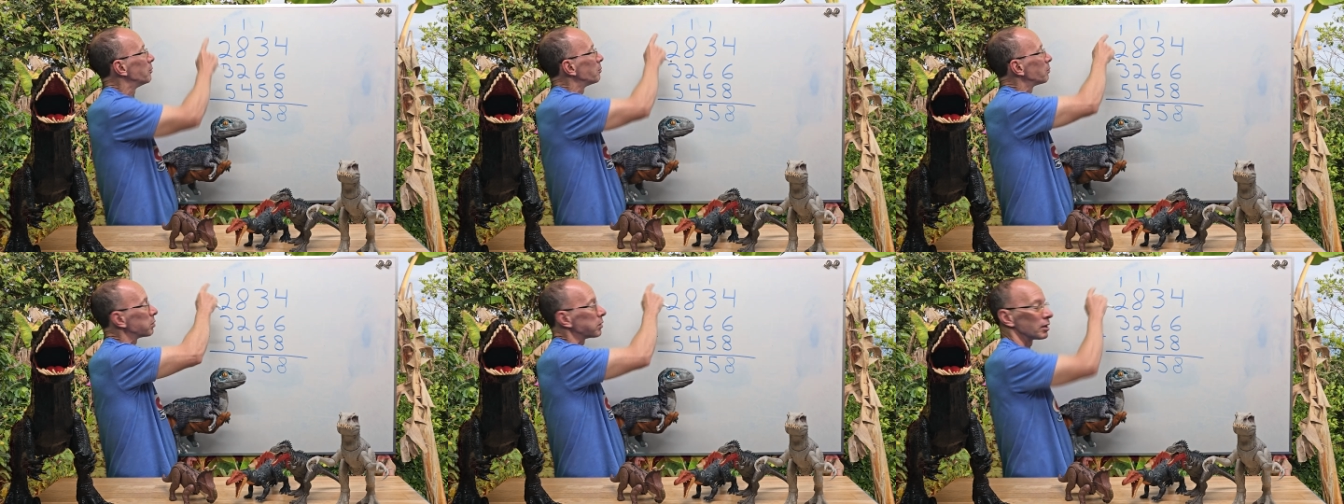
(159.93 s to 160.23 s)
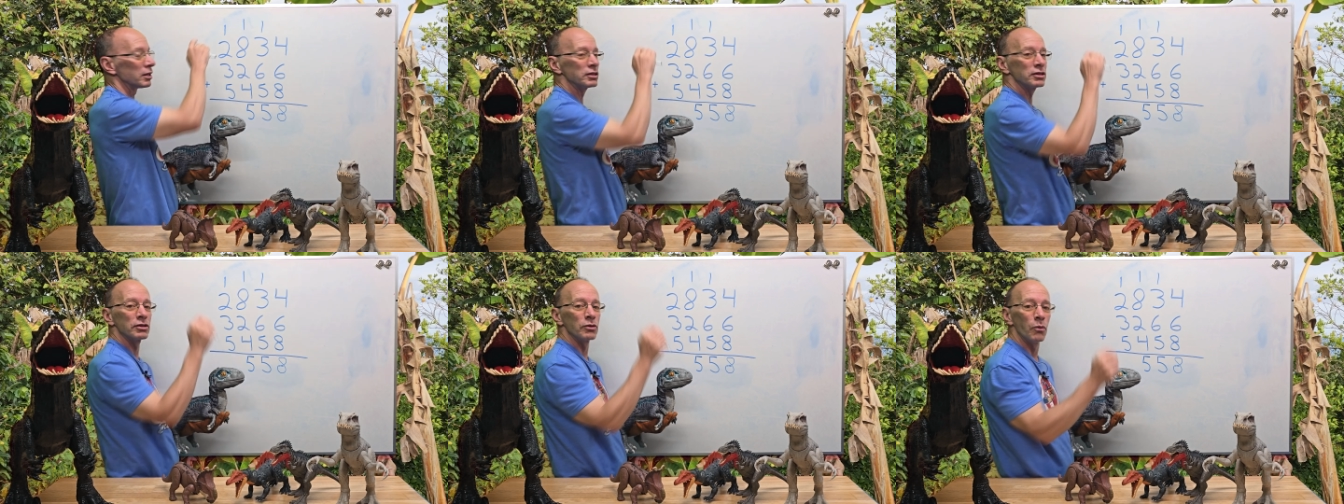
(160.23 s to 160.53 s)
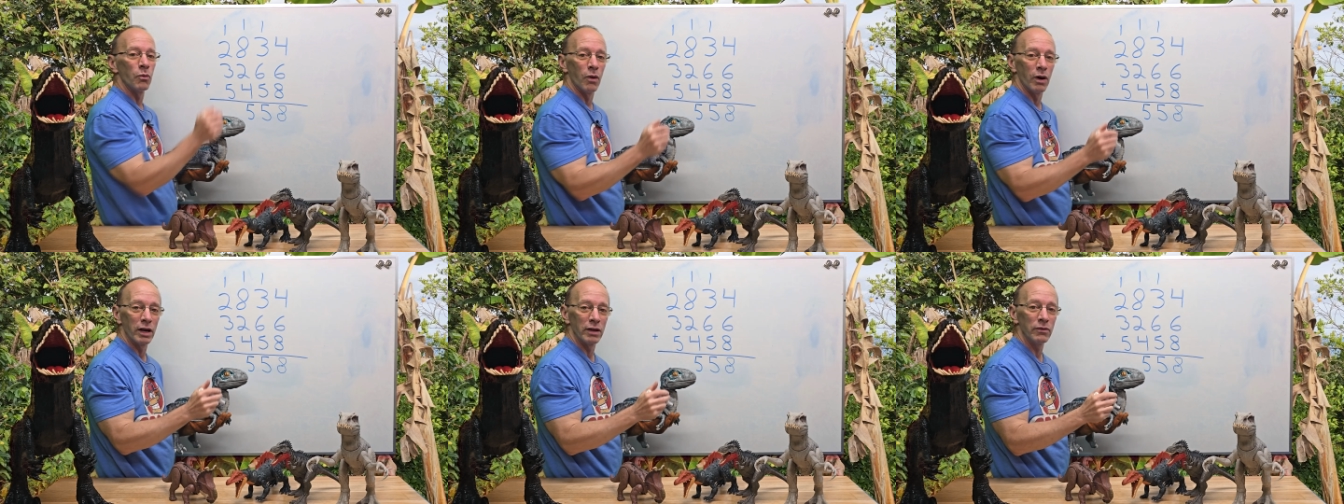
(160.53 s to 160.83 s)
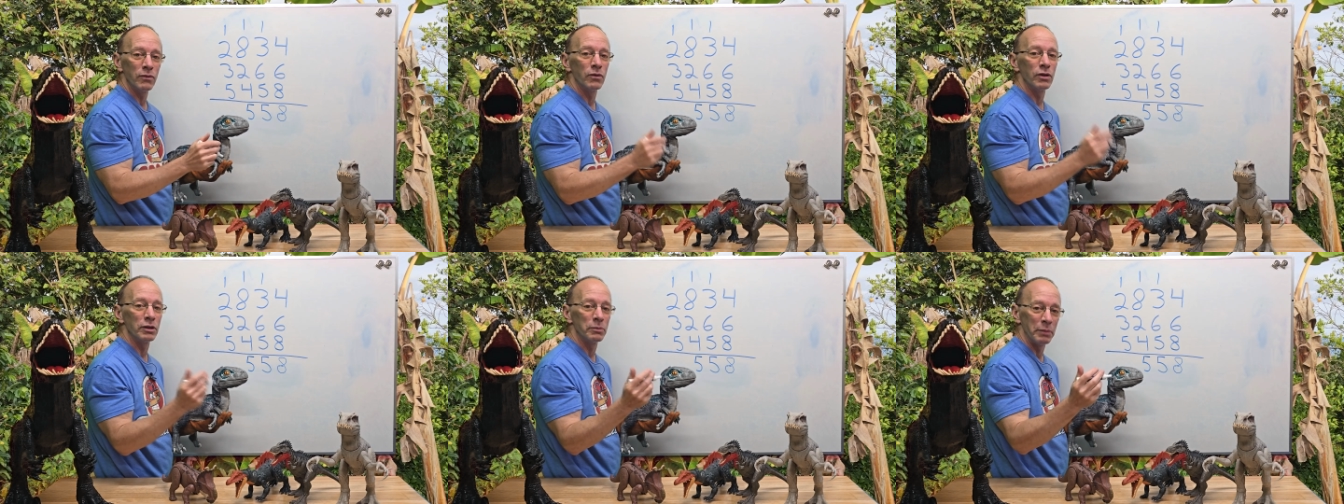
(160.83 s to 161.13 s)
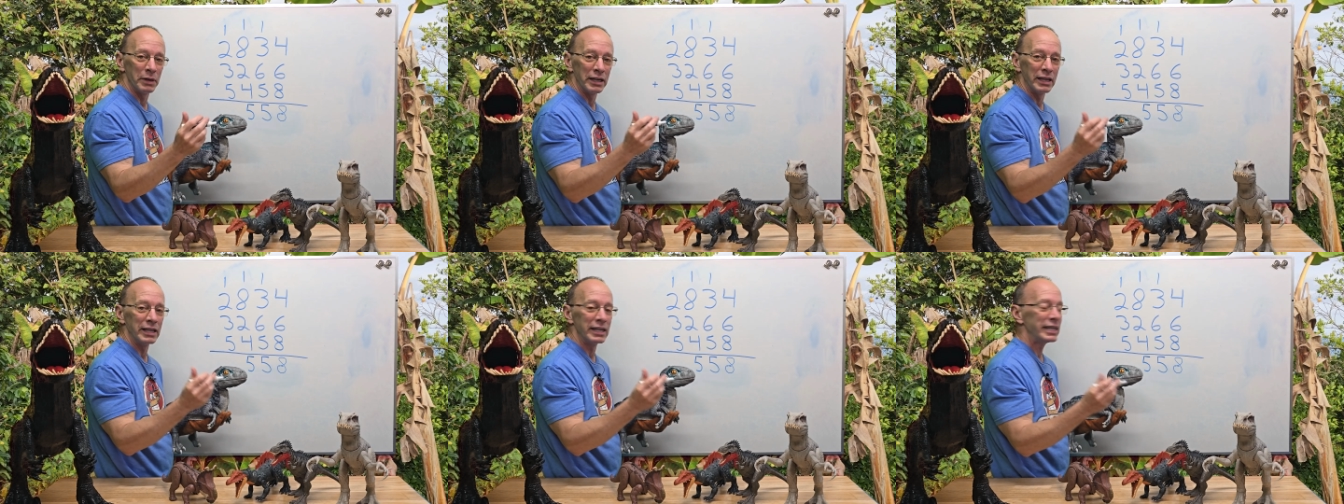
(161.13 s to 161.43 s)
Plus the 1 would
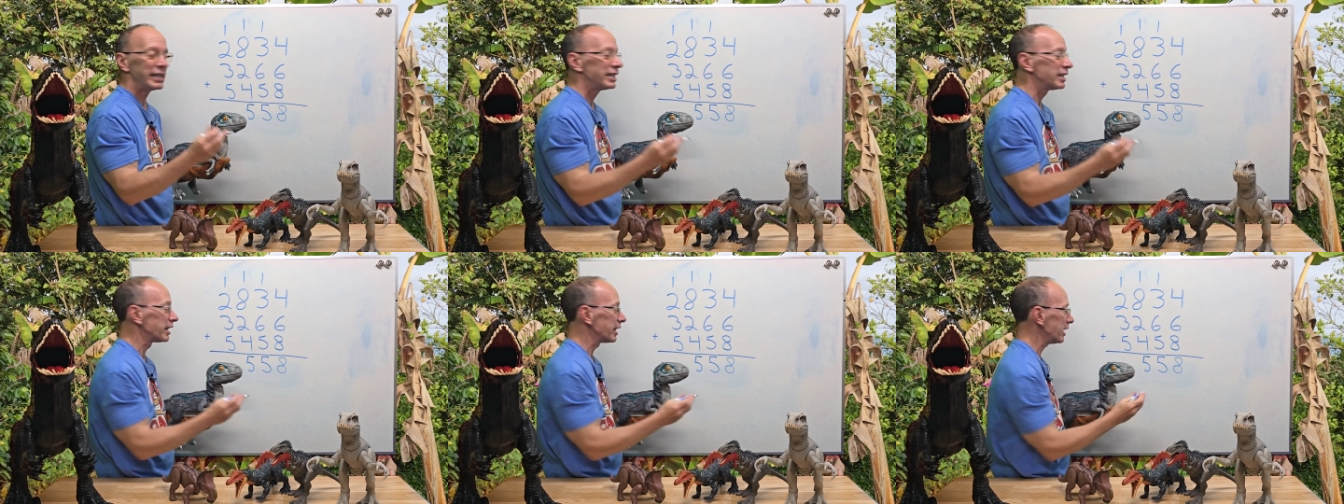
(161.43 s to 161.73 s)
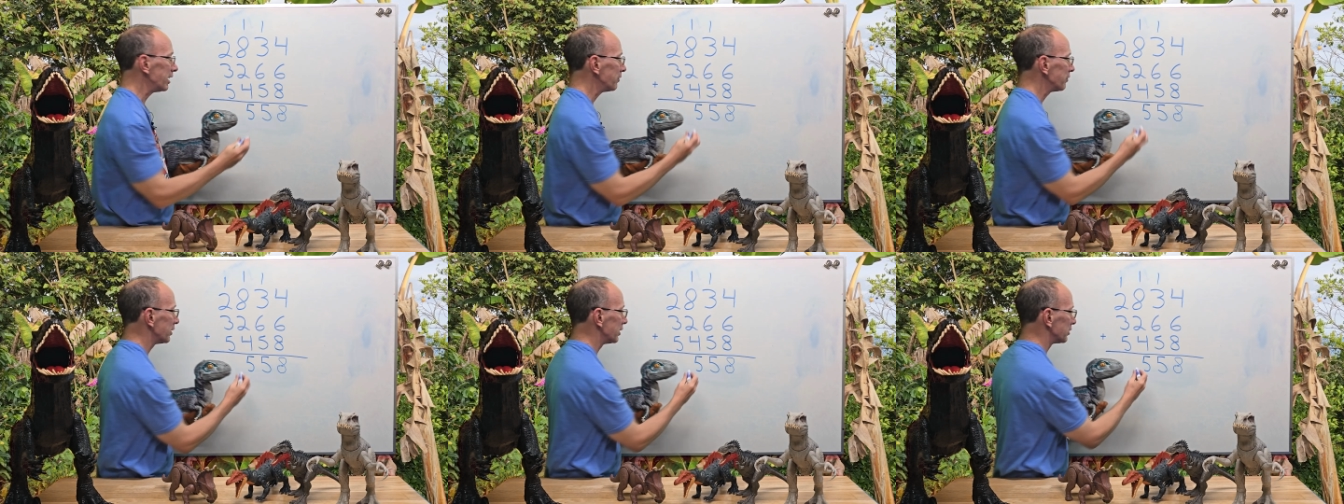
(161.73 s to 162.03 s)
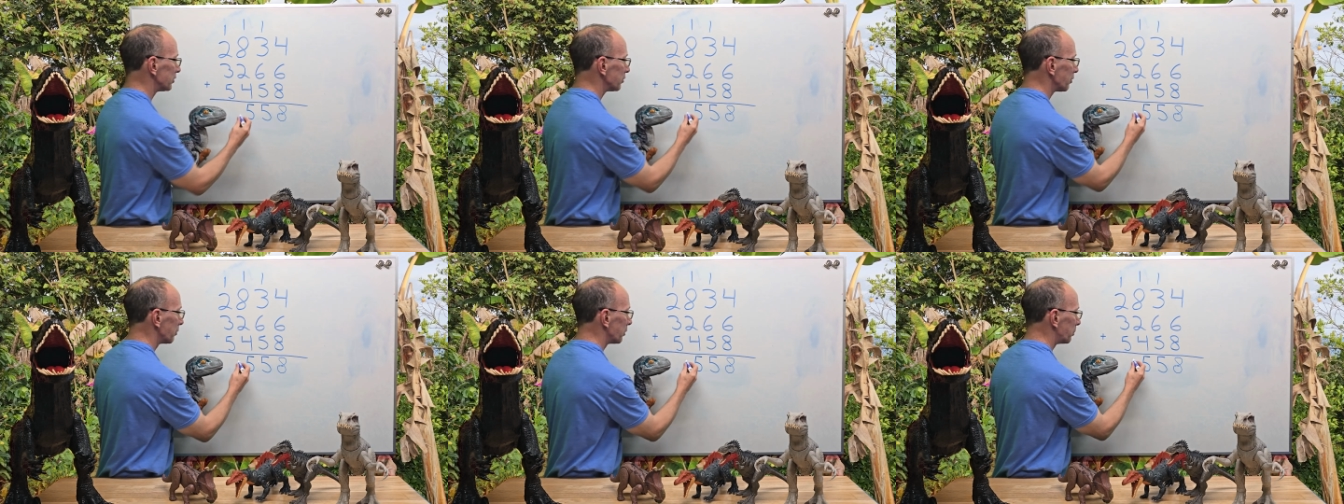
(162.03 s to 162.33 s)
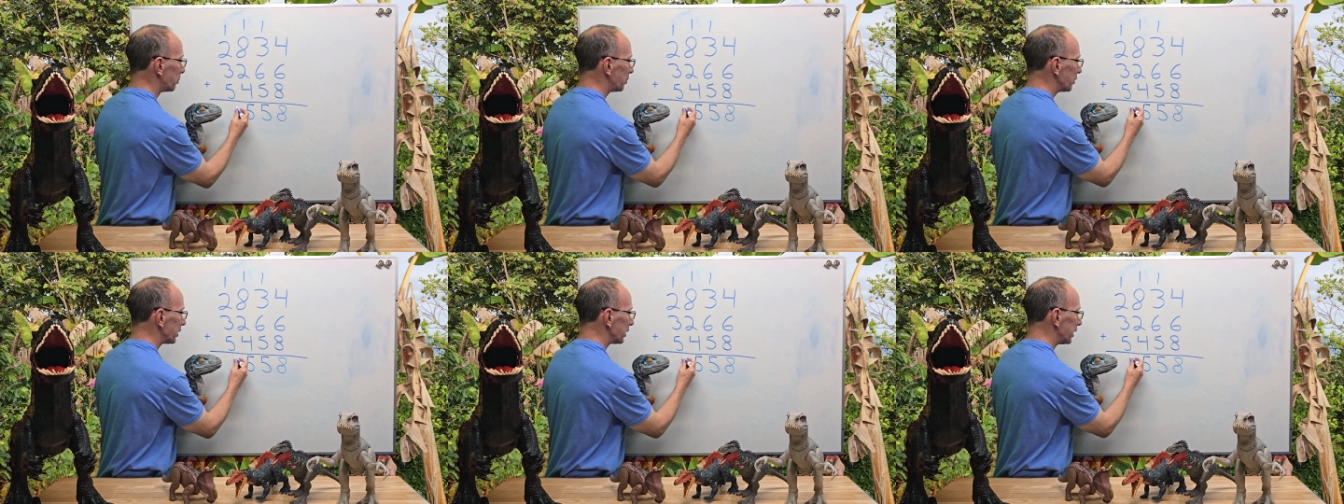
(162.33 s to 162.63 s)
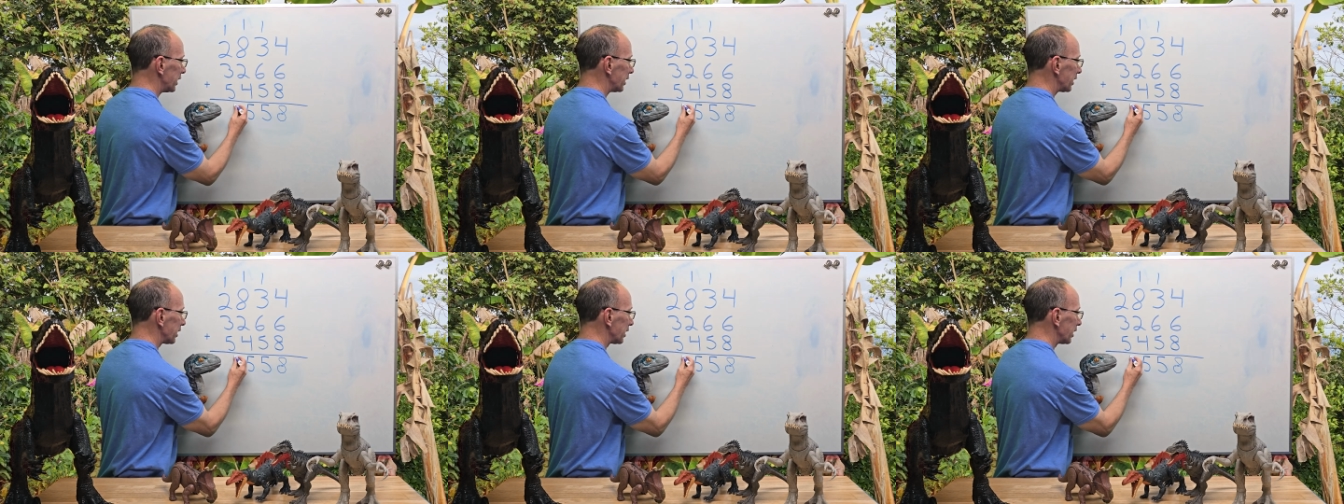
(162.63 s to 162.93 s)
be 11. So I'm going to put
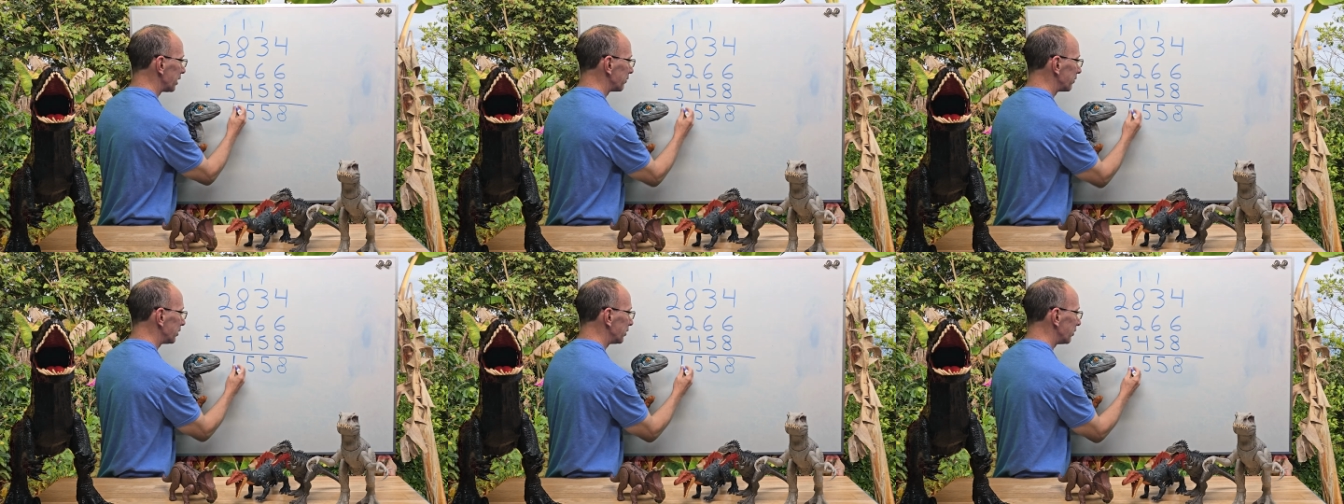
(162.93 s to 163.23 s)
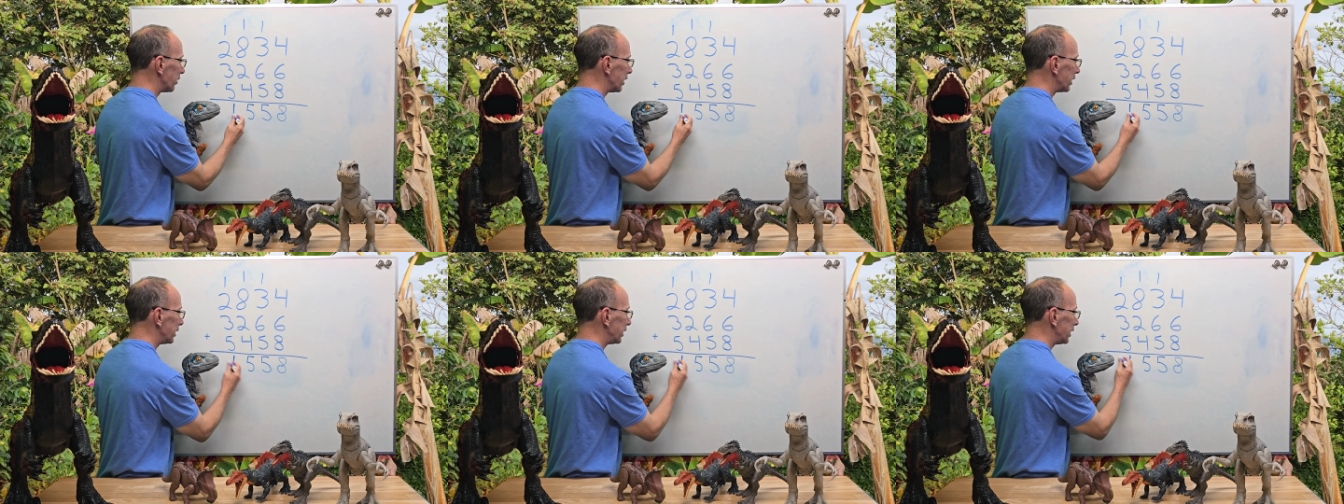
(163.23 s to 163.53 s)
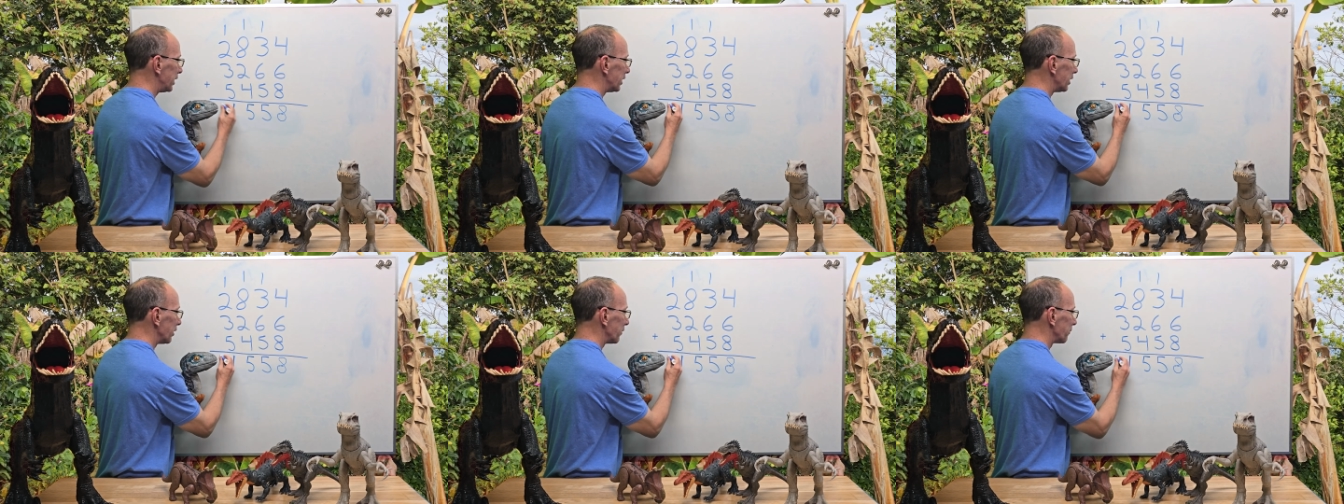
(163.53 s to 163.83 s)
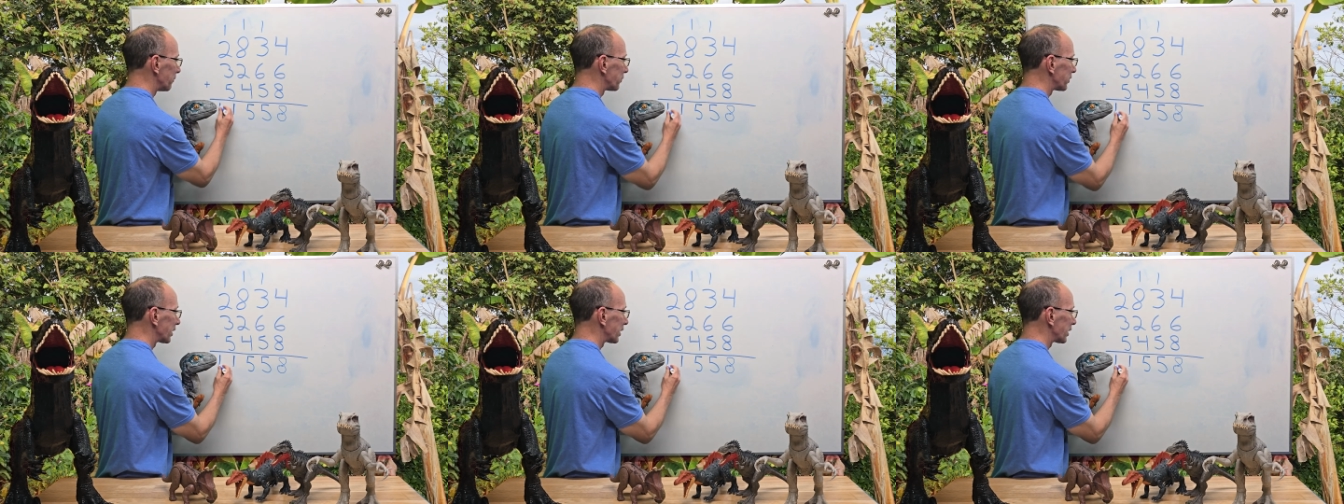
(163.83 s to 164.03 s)
11 right here.